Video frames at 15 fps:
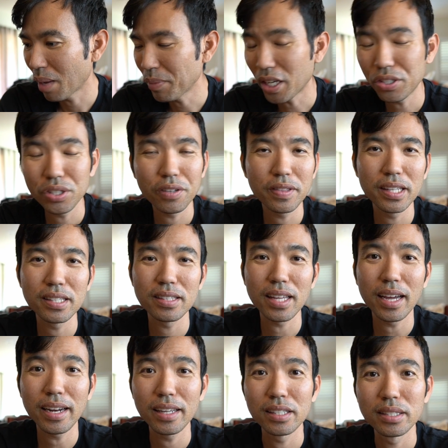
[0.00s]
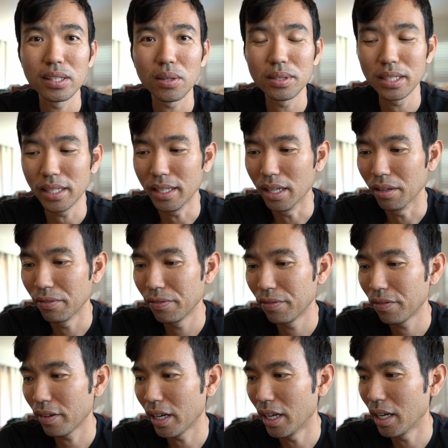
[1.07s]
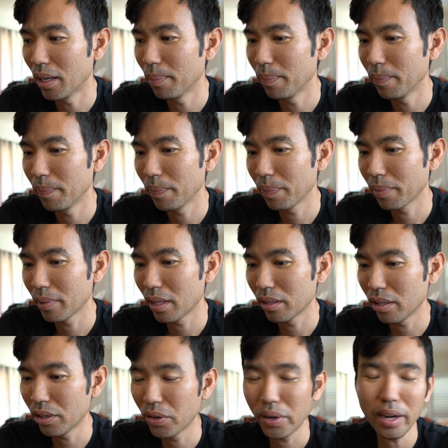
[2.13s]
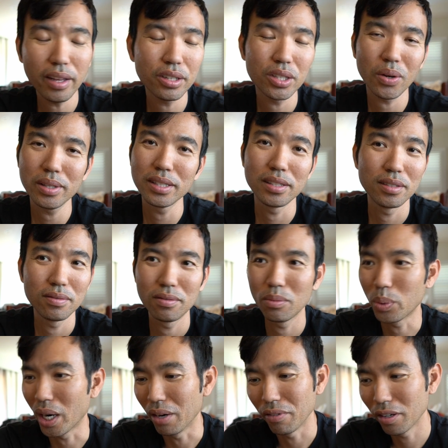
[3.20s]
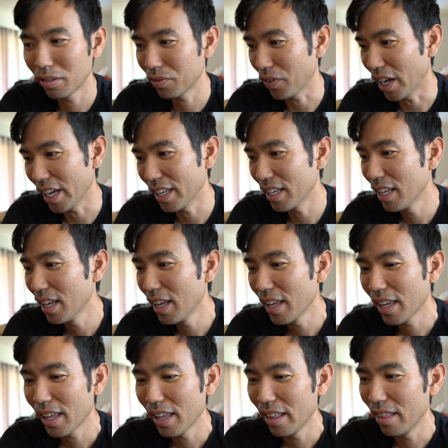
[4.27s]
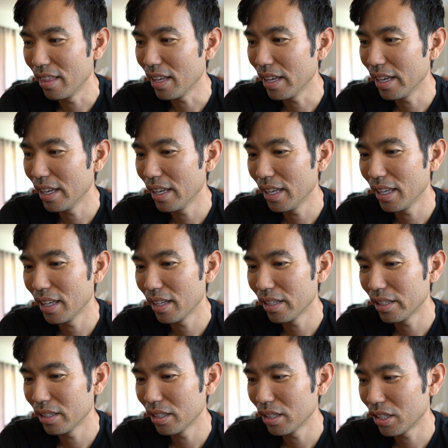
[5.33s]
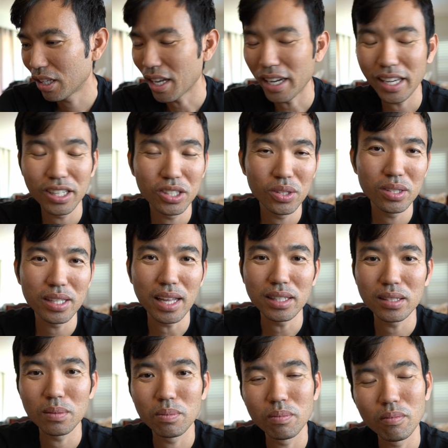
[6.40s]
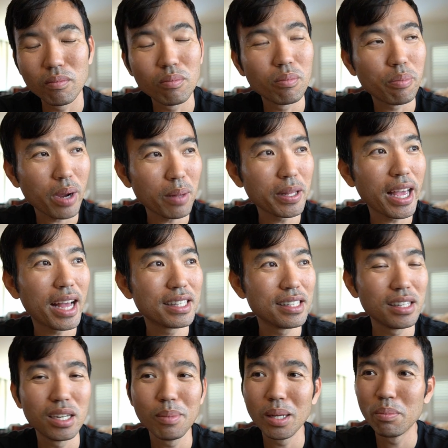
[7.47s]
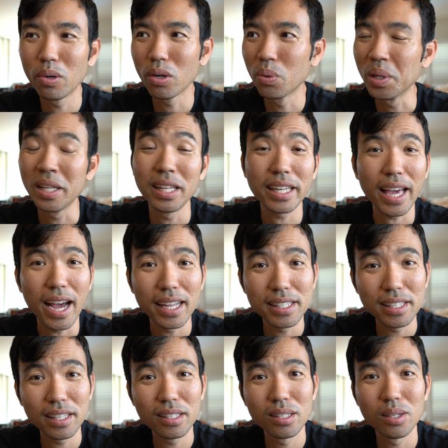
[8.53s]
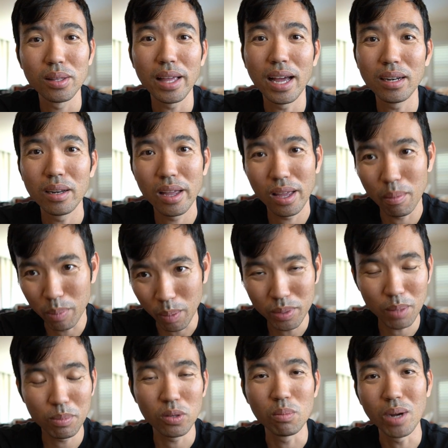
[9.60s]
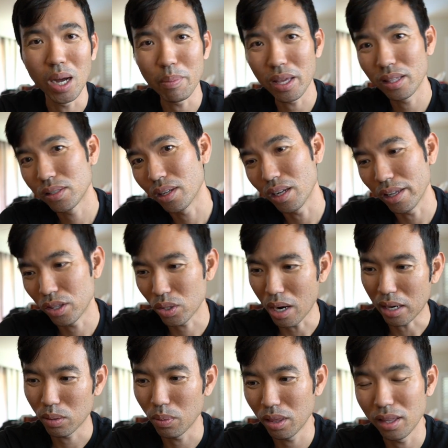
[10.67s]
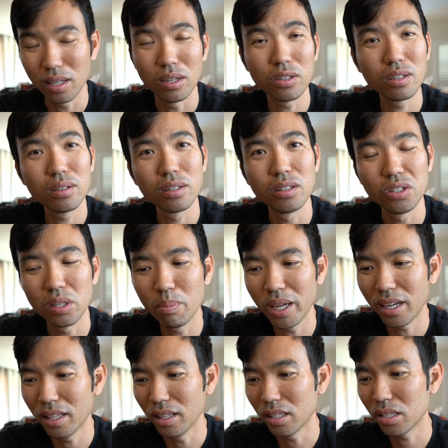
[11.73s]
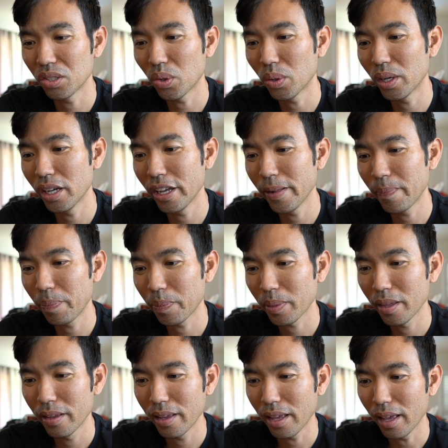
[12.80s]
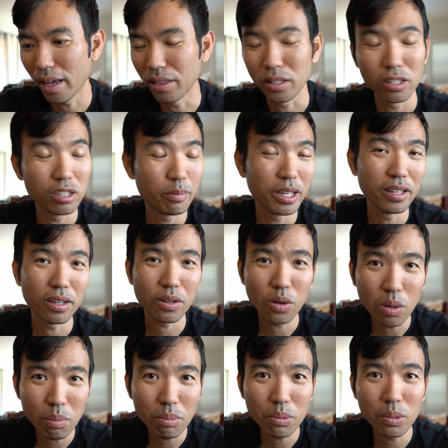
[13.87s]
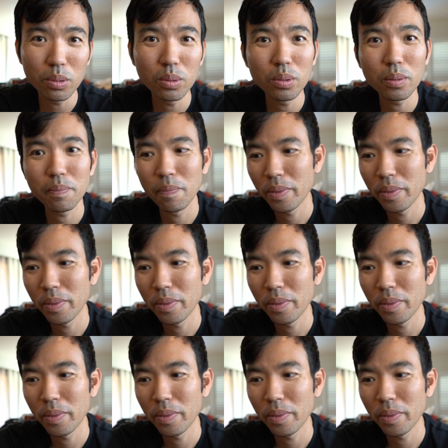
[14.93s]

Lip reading: I'm not sure if this tare is salty enough. The ingredient choice is whatever, it's fine. The shiitake juice, that's probably adds a little bit more guanilic acid, so that bumps up the umami. It's going to interact with the glutamate in the soy and glutamate in the kombu